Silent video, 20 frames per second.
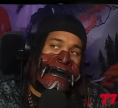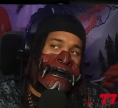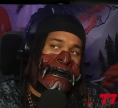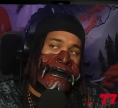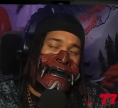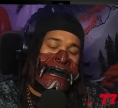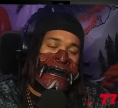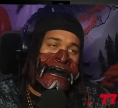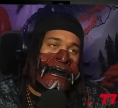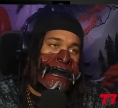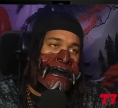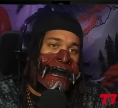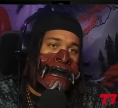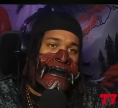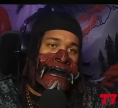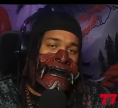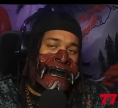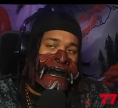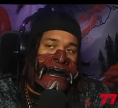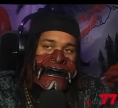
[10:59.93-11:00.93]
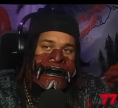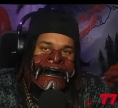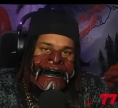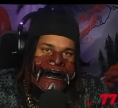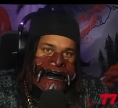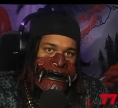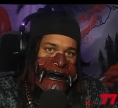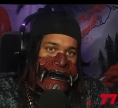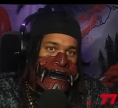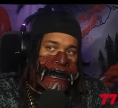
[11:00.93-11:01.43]

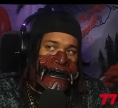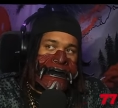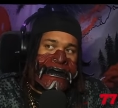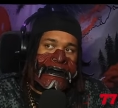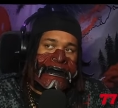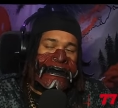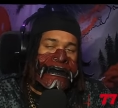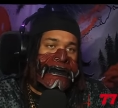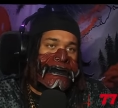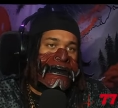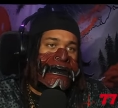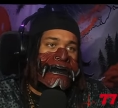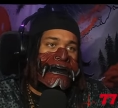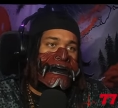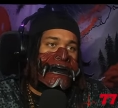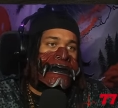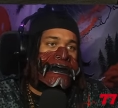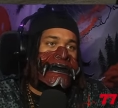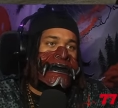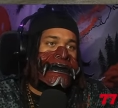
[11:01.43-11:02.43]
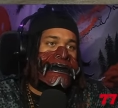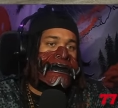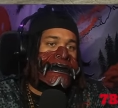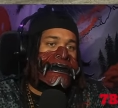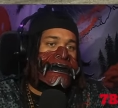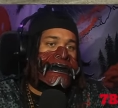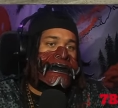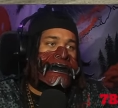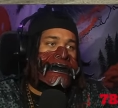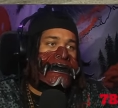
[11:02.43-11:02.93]

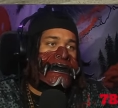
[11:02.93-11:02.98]
Nobody speaks.